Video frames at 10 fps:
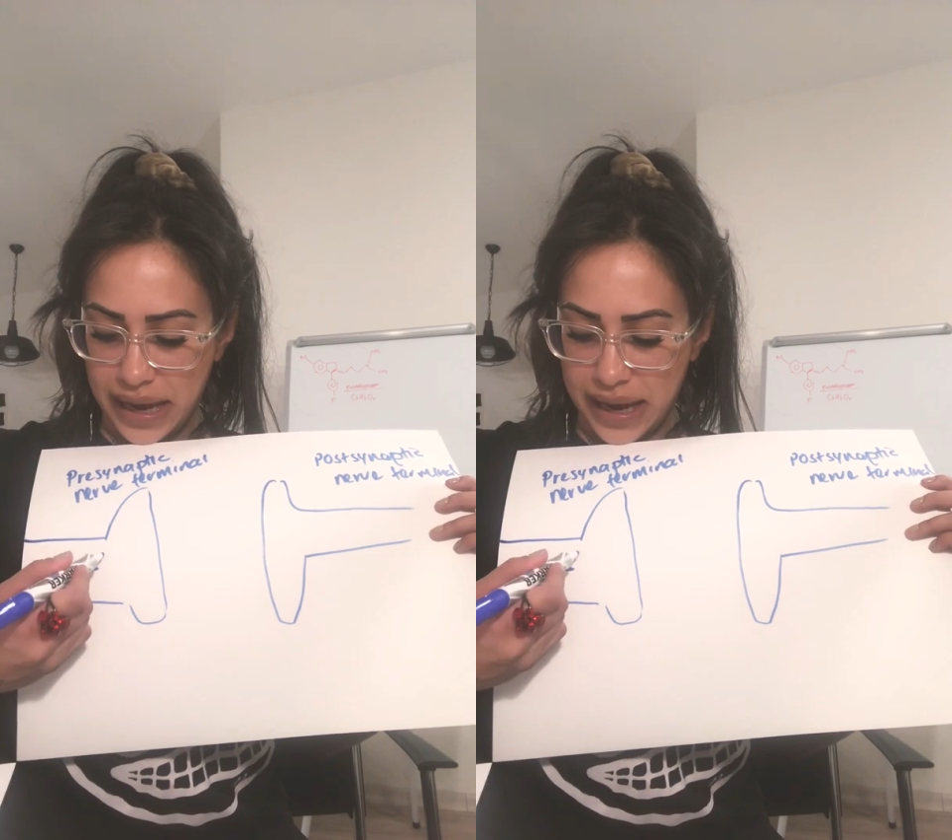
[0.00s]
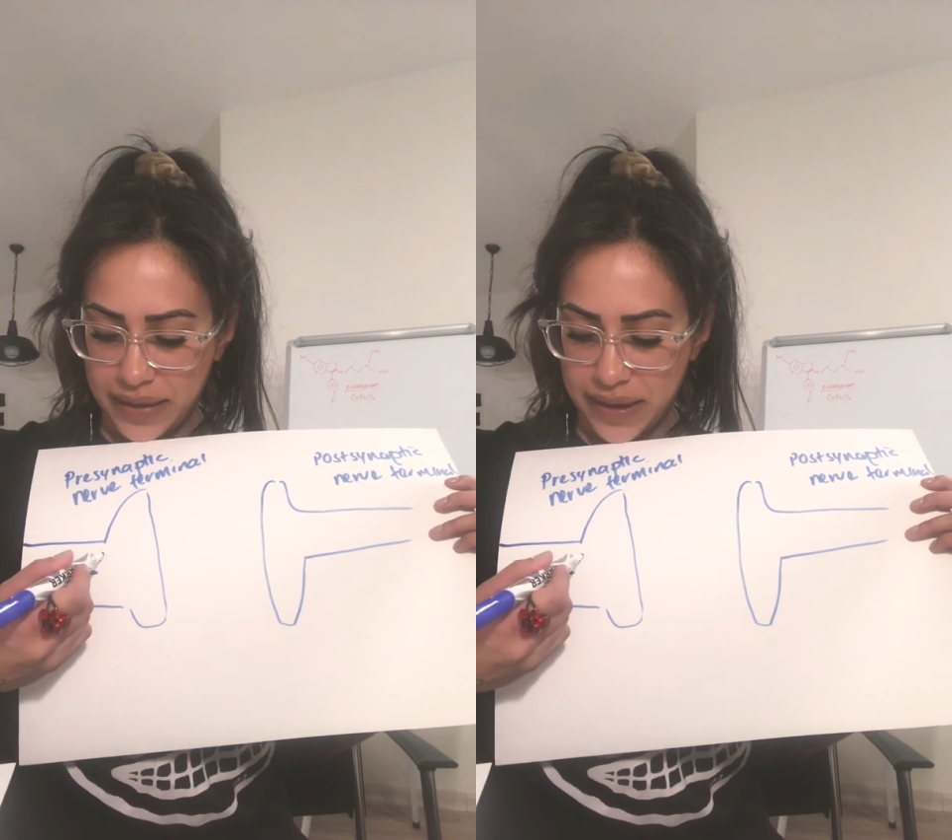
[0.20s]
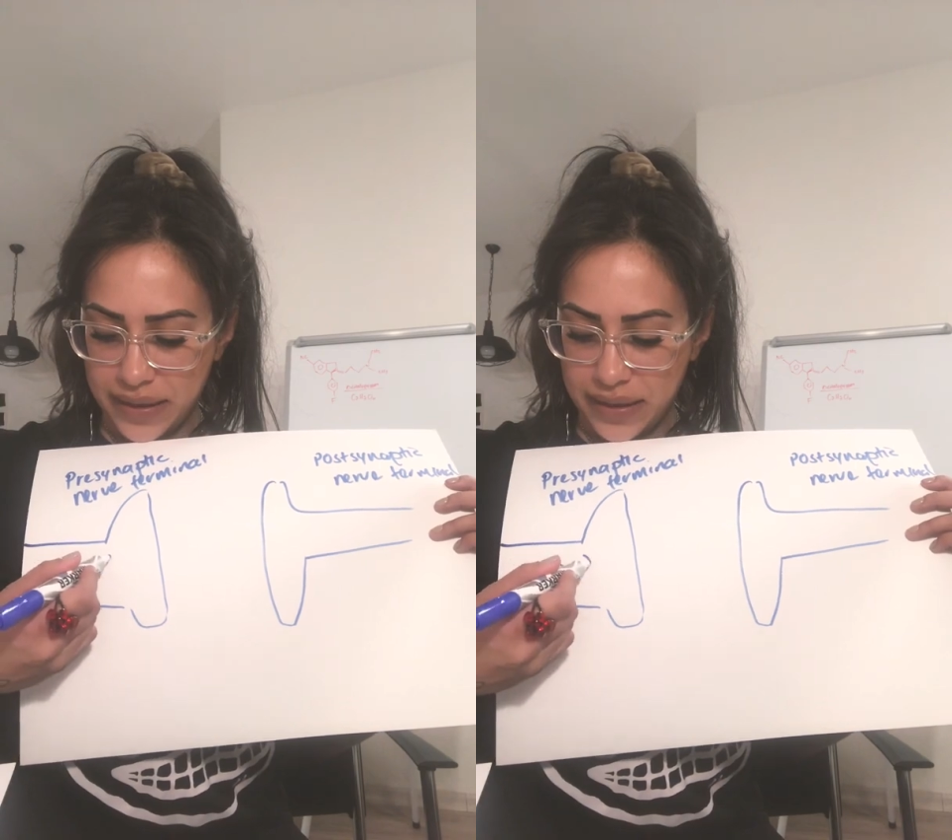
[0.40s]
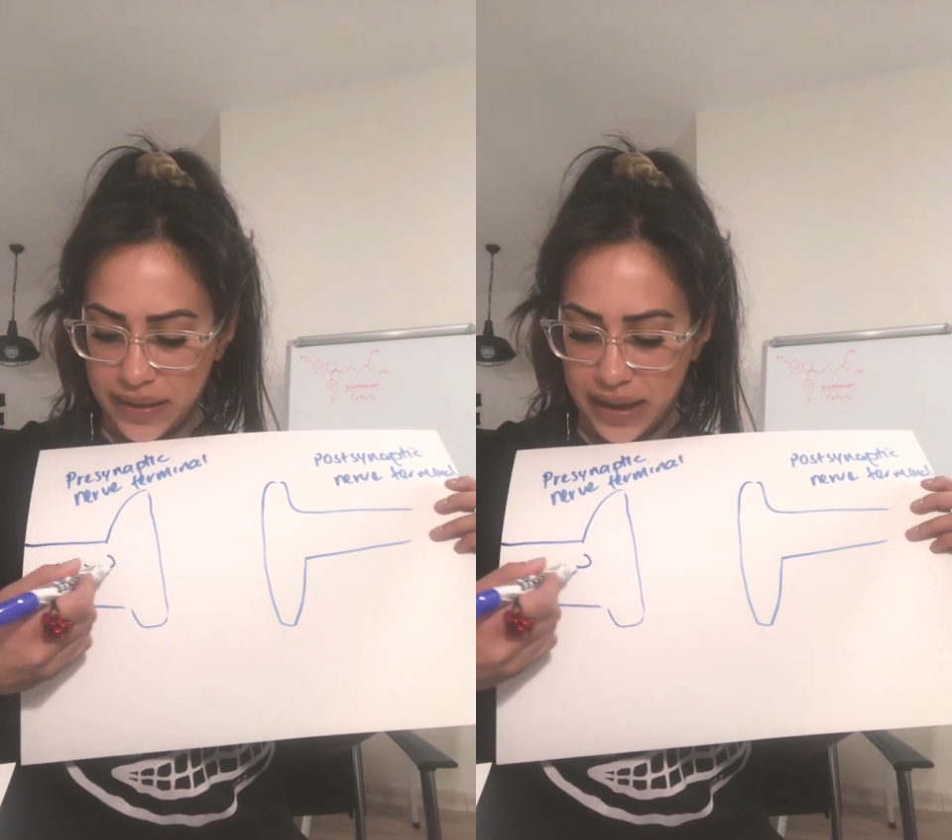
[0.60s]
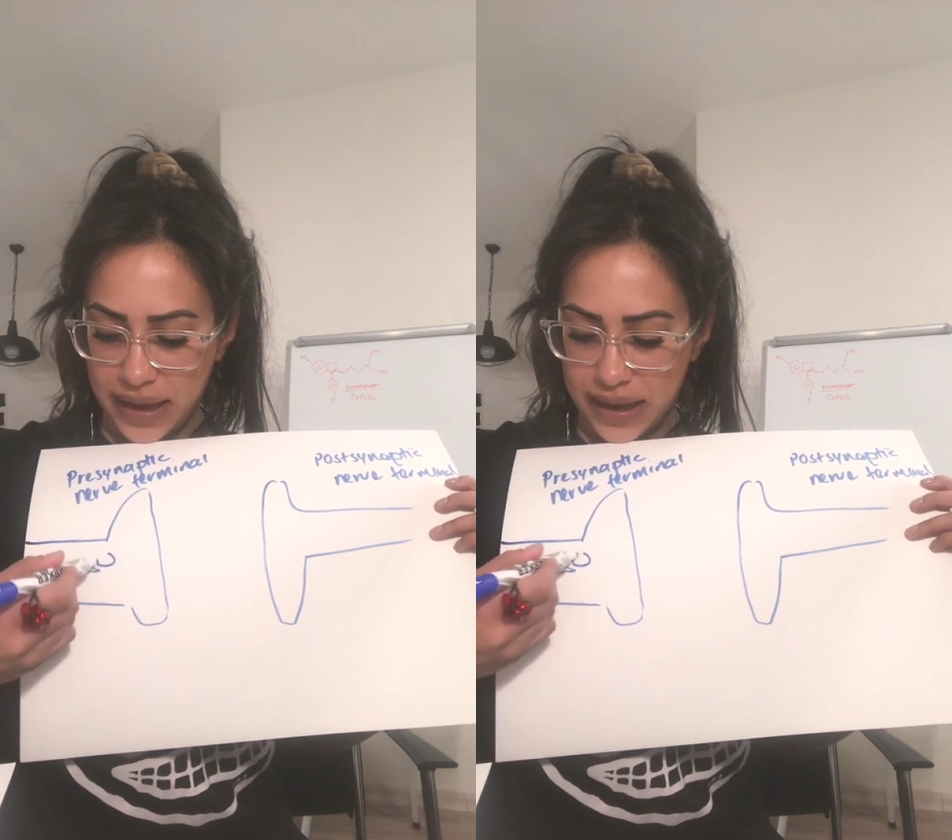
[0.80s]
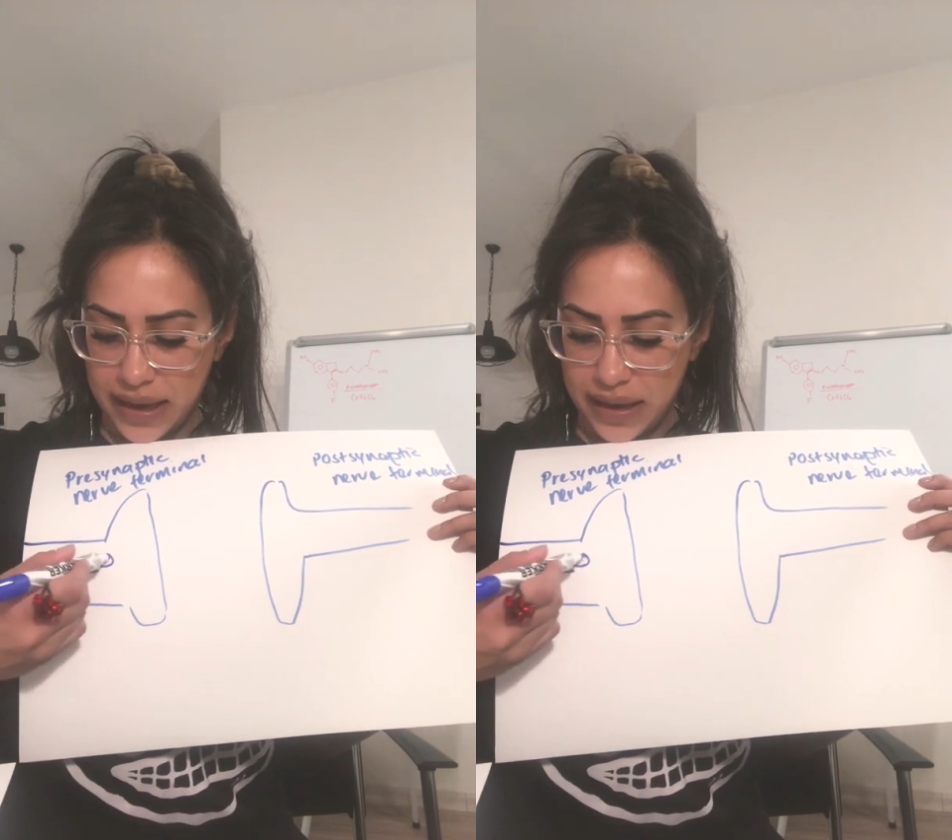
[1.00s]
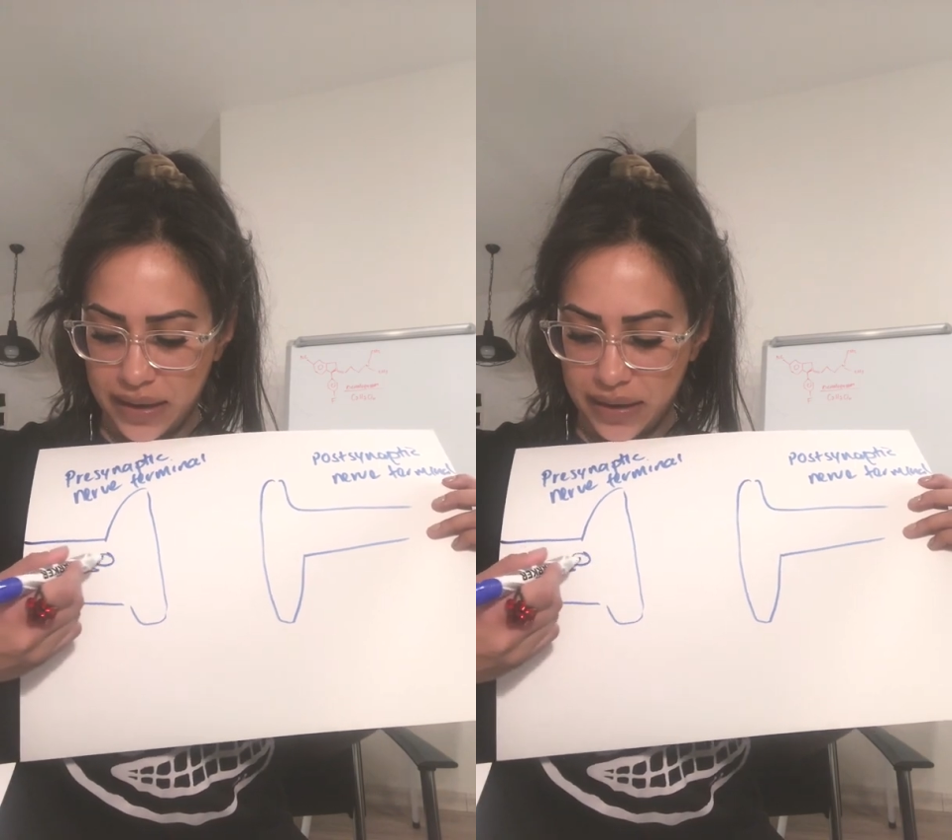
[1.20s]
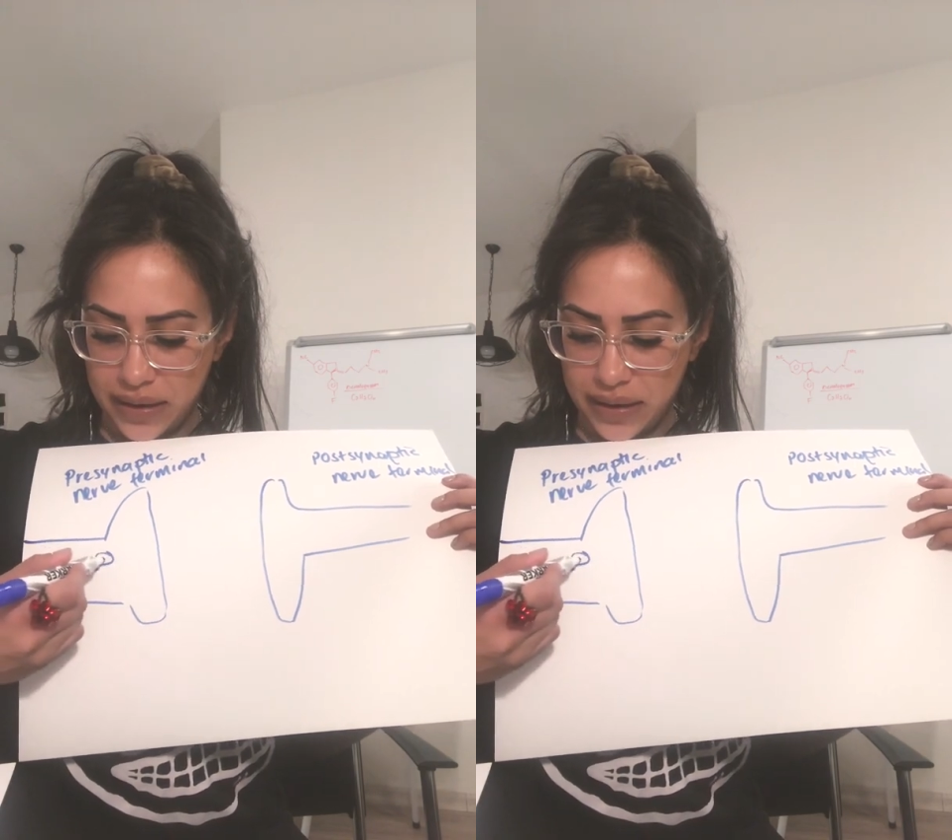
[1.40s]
and then they